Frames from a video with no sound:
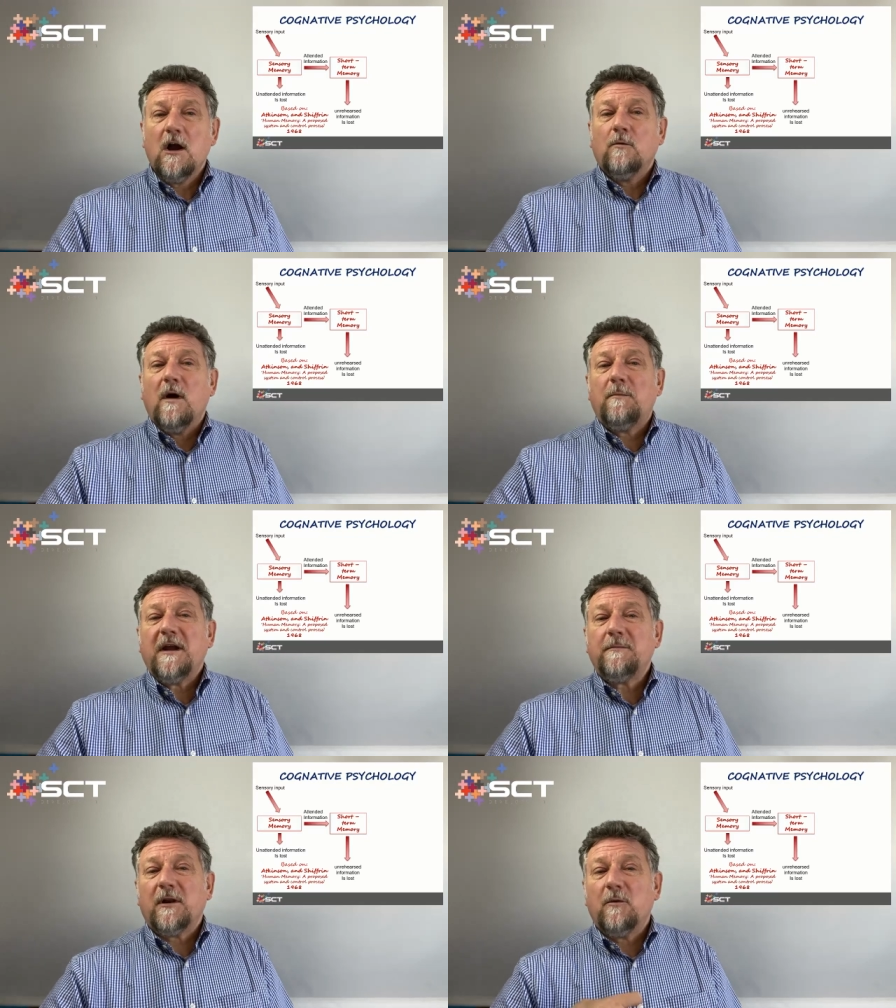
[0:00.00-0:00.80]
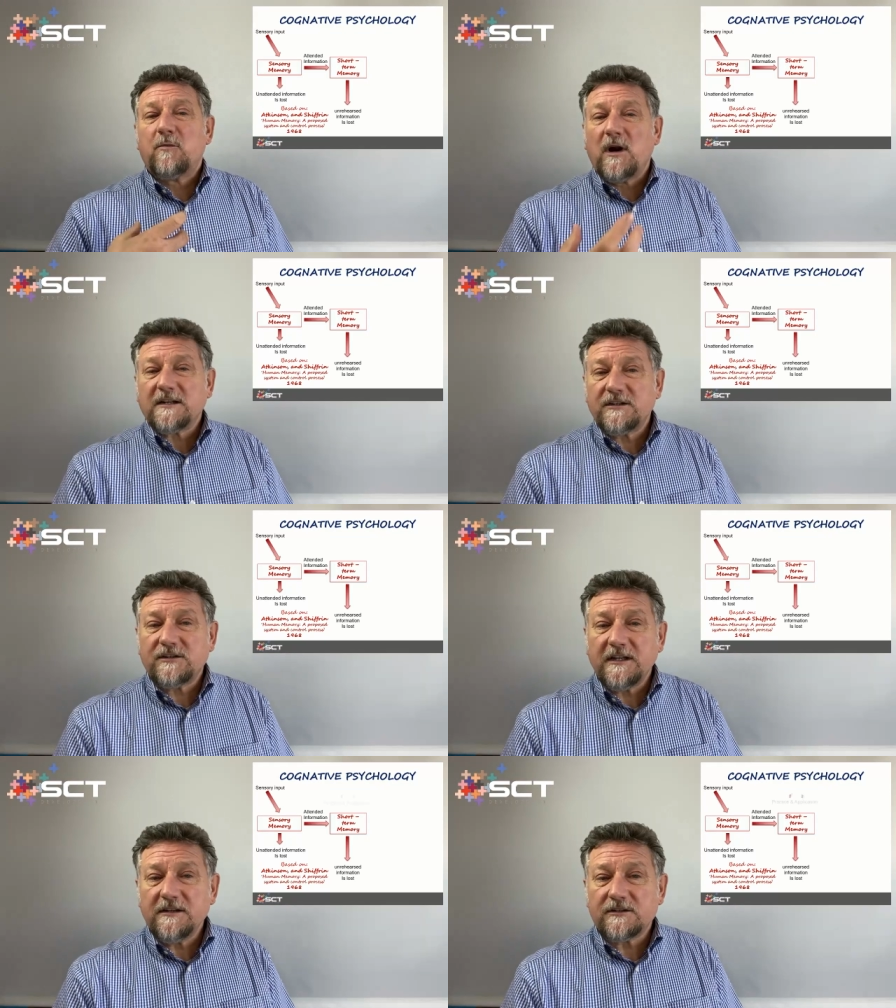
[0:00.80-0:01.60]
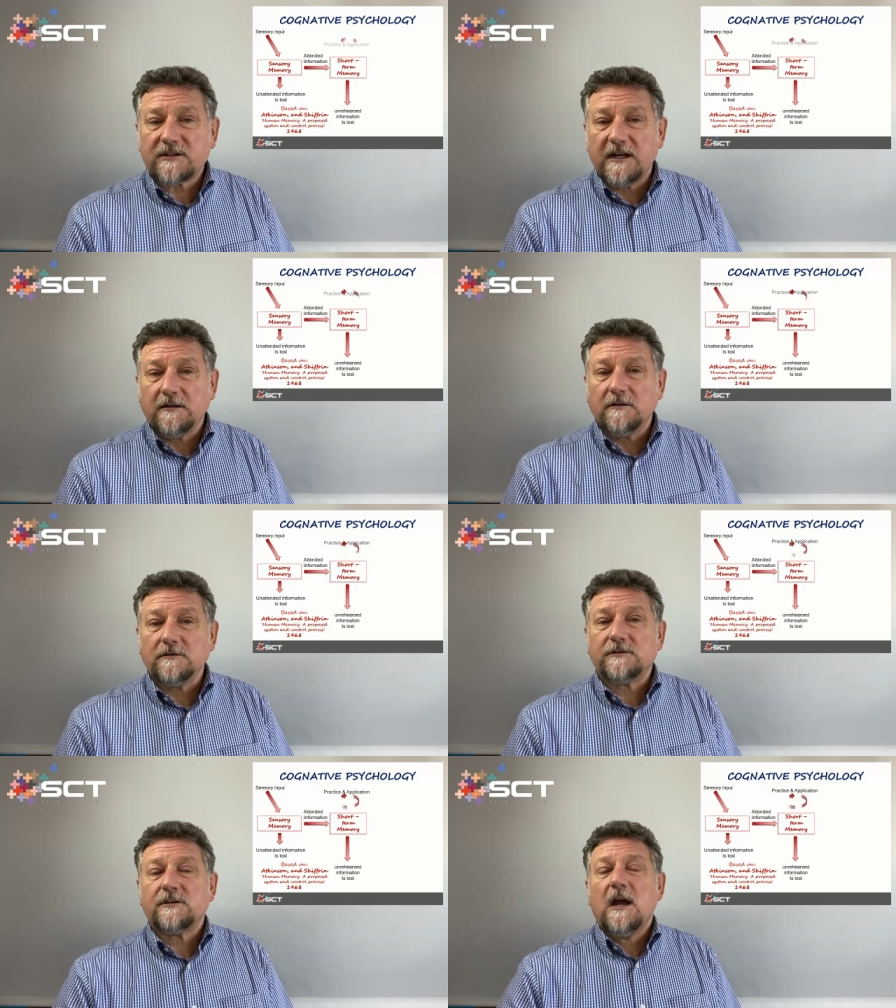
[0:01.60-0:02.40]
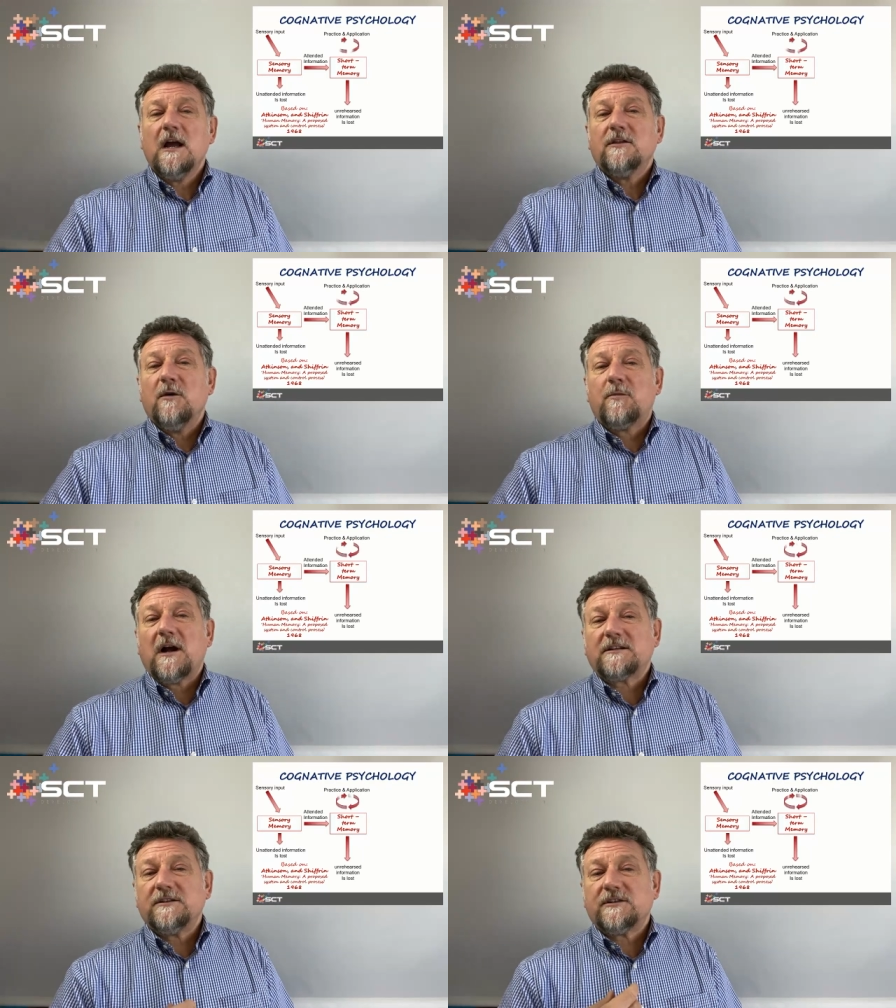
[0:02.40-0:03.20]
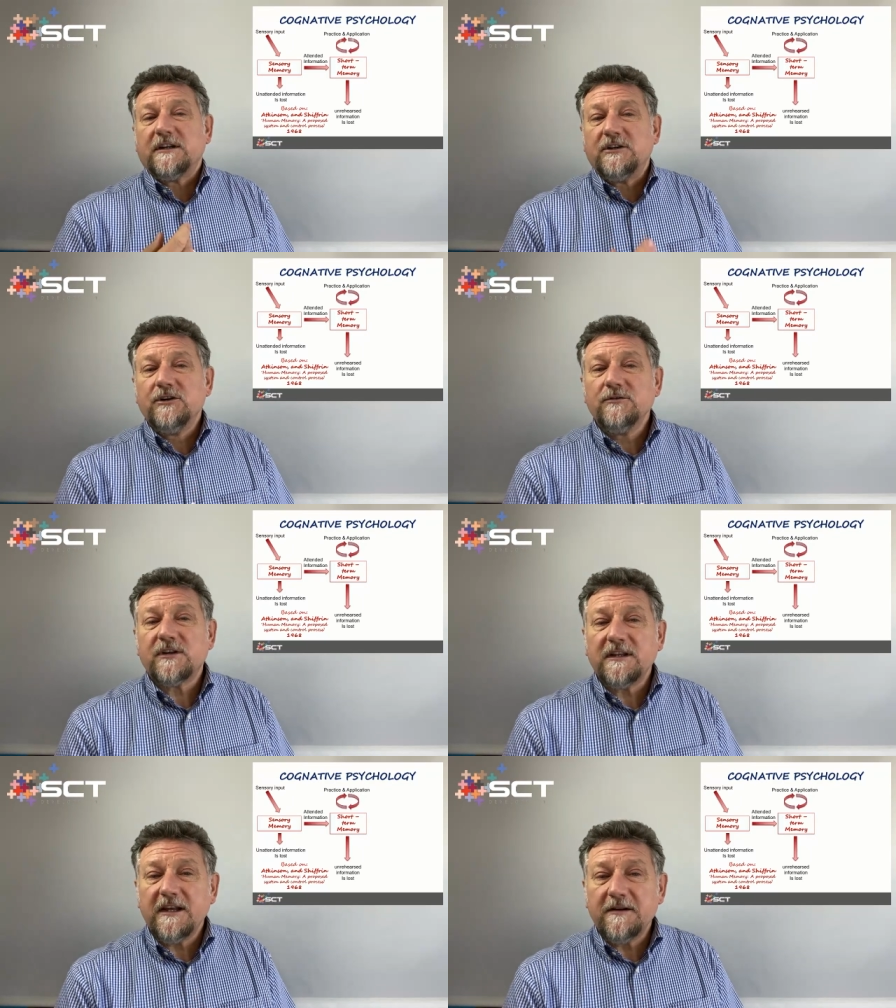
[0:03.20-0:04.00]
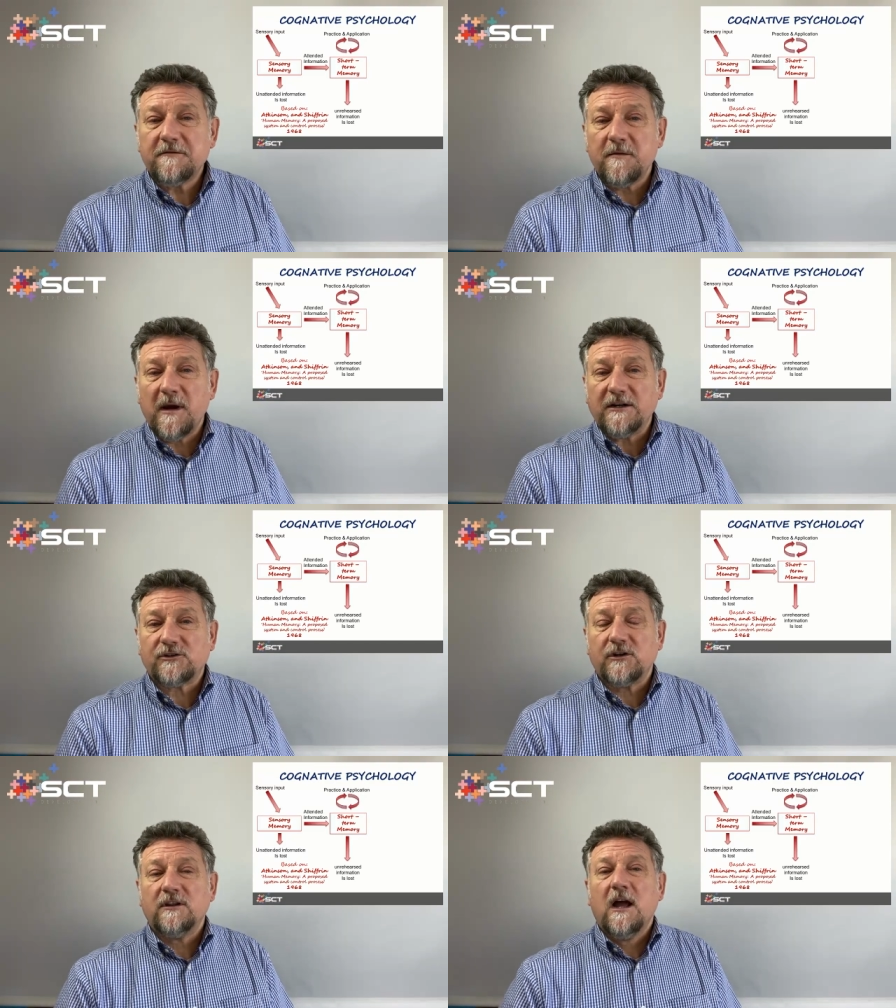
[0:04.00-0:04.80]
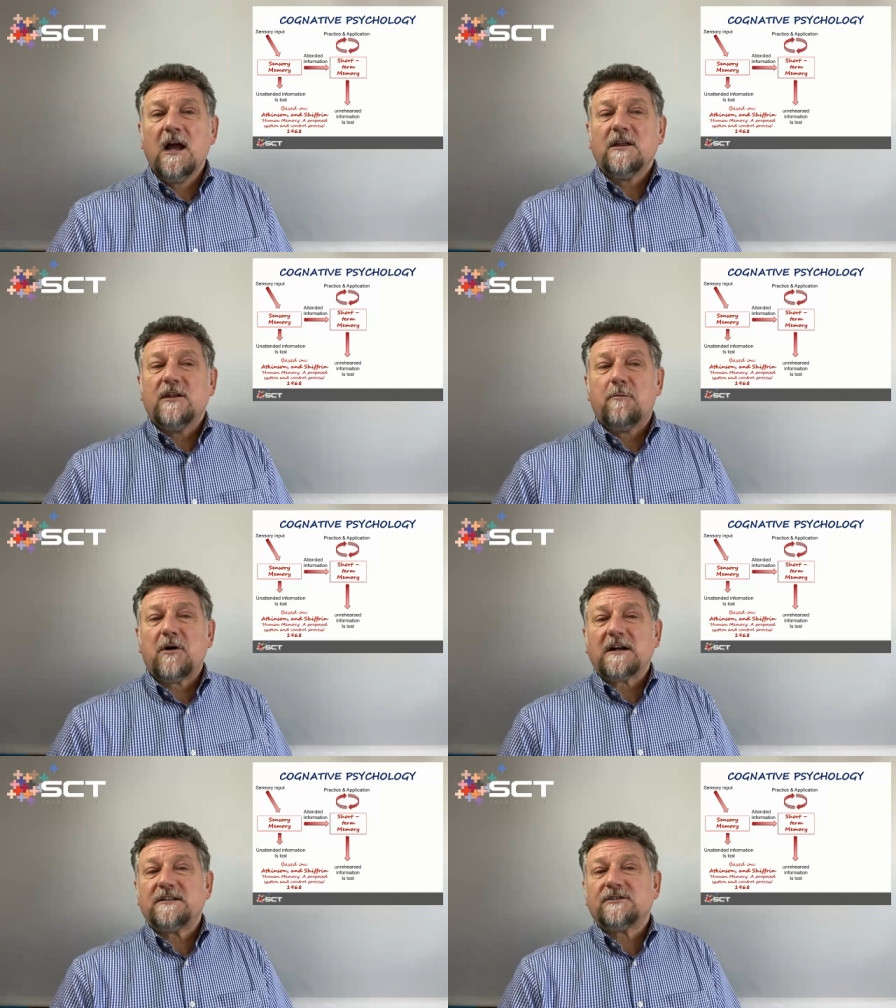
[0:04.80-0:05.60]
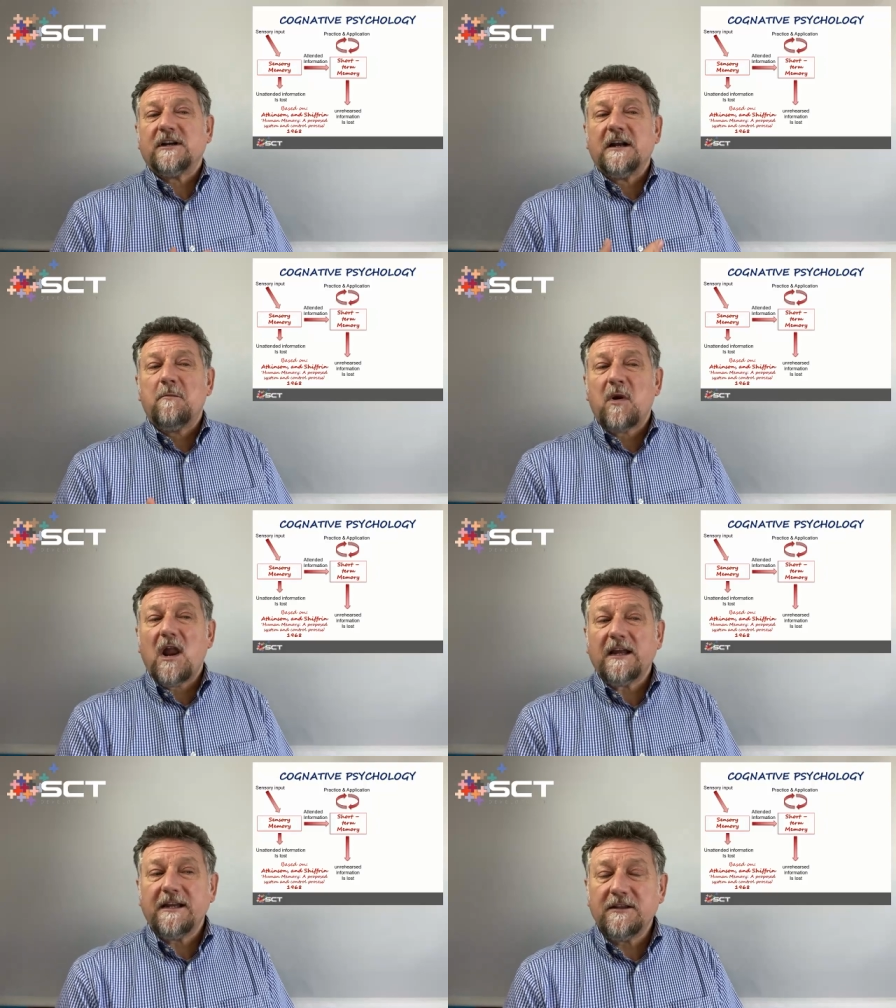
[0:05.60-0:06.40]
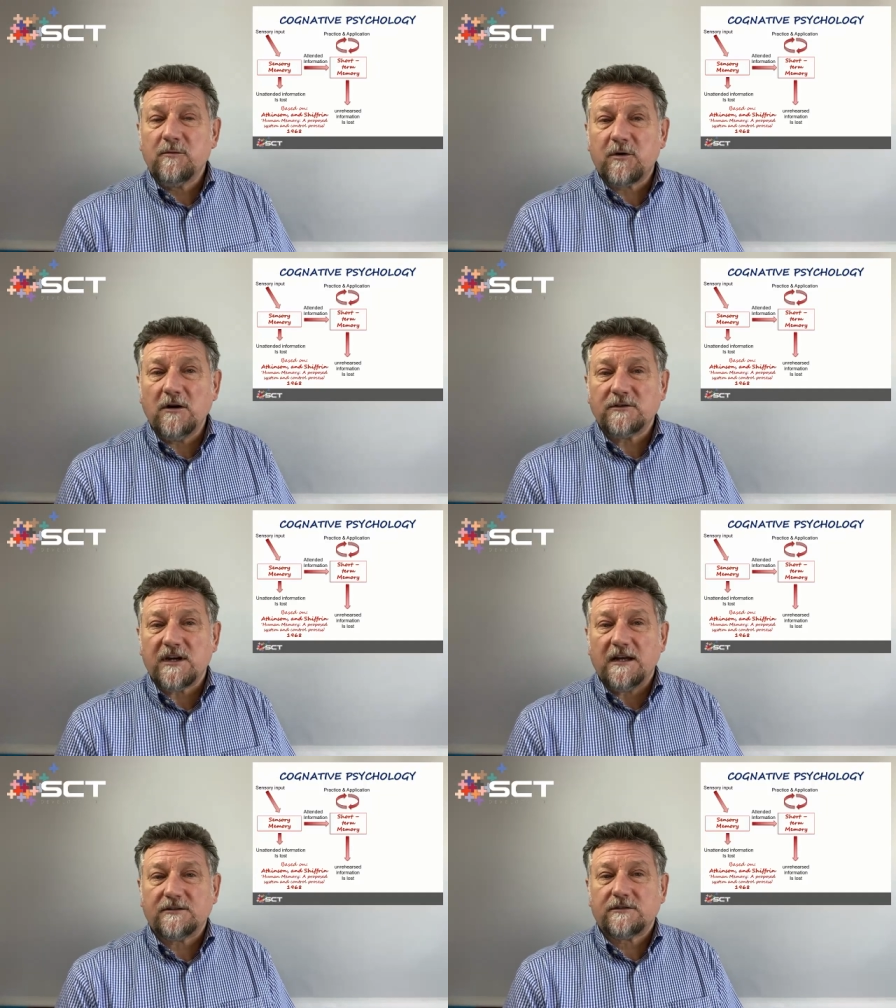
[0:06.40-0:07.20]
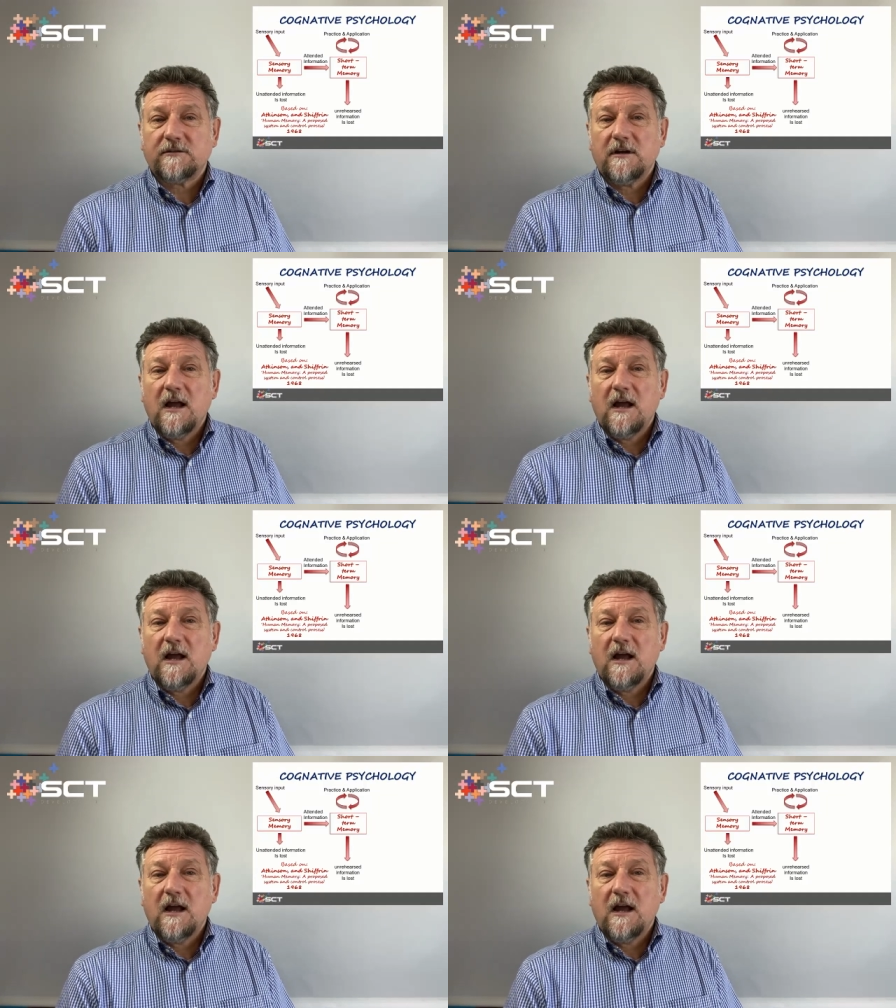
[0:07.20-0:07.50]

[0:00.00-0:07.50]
where people are practicing the skills, they're practicing using the information, they're practicing applying the process.